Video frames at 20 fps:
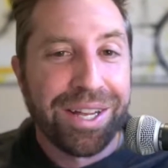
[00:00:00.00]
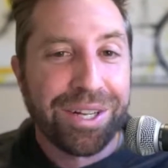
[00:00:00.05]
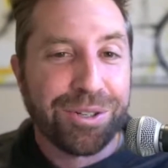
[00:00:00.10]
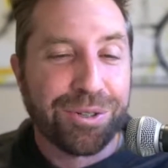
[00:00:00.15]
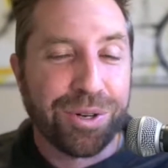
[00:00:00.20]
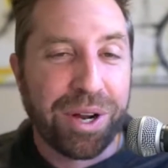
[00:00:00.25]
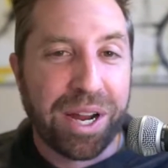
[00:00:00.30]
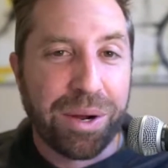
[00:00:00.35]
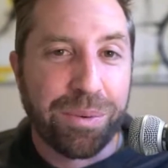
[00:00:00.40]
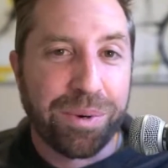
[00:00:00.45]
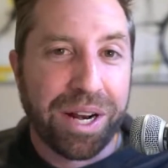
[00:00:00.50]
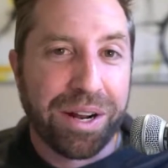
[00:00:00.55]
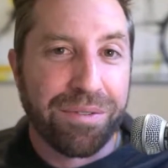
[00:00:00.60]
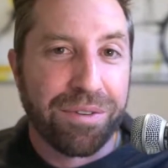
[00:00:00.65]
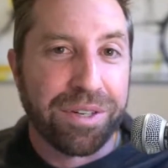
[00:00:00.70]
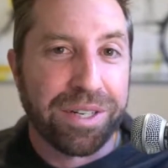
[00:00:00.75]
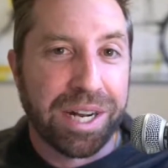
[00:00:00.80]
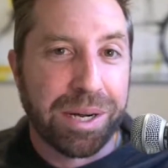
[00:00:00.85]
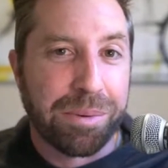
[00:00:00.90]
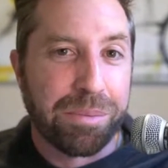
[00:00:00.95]
Create
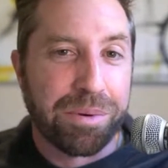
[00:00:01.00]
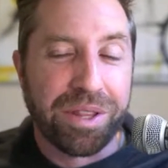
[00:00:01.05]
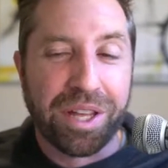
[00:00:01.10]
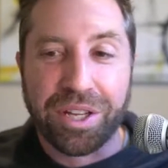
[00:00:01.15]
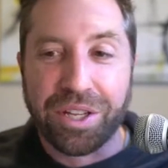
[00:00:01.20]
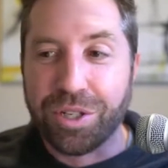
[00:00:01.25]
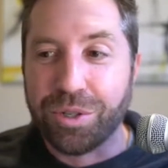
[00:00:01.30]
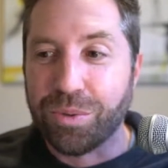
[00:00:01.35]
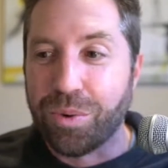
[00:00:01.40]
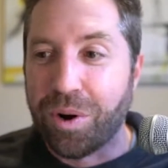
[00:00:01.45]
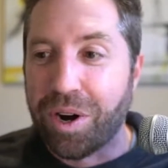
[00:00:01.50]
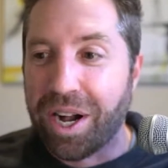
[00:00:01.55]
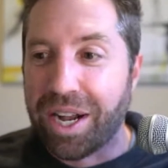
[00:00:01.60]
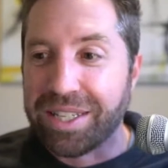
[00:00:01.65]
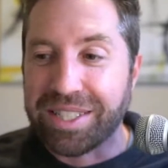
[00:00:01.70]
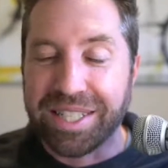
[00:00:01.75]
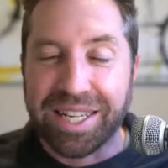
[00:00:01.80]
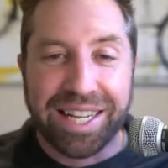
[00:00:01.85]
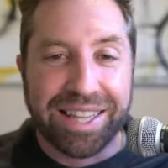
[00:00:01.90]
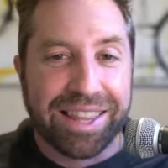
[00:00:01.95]
whatever number that you
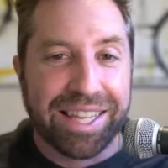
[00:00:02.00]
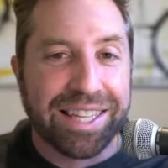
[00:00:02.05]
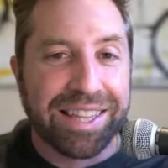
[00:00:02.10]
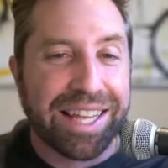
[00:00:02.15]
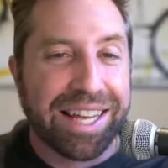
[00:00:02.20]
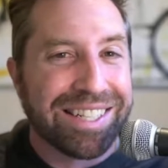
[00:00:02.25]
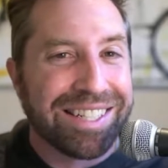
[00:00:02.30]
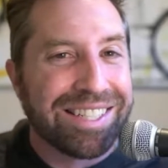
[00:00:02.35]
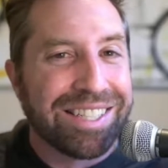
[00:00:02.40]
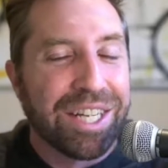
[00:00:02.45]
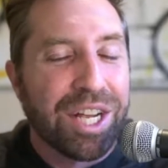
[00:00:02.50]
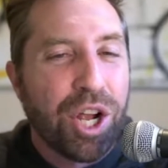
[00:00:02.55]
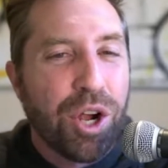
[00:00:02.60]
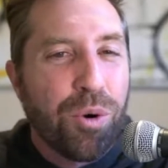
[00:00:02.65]
want. And I think that's